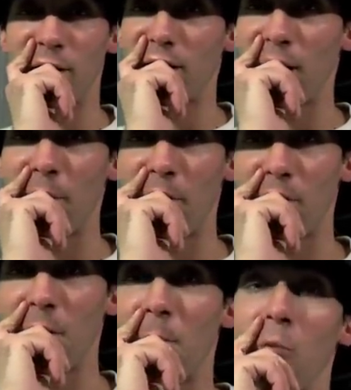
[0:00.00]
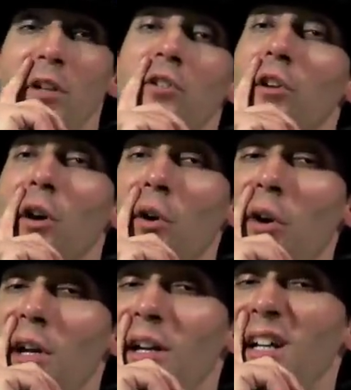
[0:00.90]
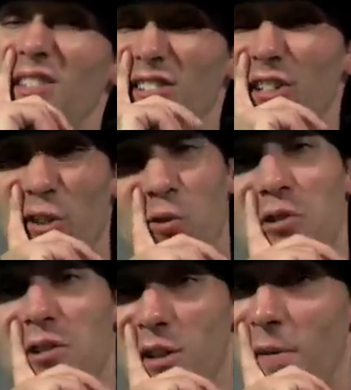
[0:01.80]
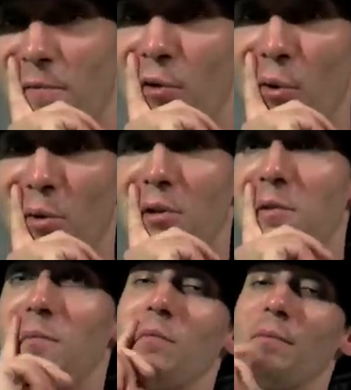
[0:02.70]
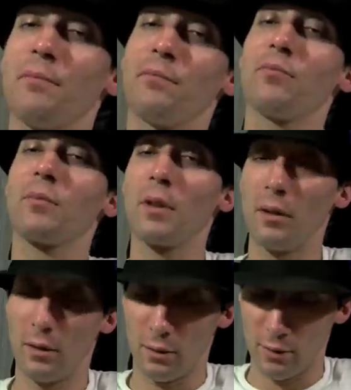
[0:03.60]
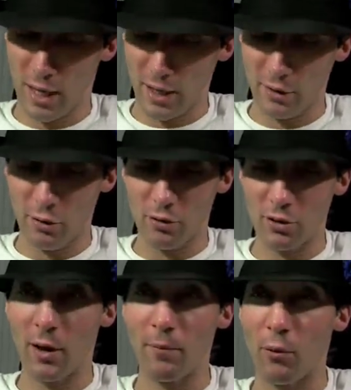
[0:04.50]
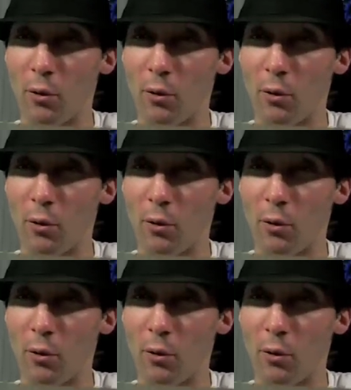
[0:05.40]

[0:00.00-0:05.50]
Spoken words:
thing that came out a couple weeks ago is a huge step forward. That huge step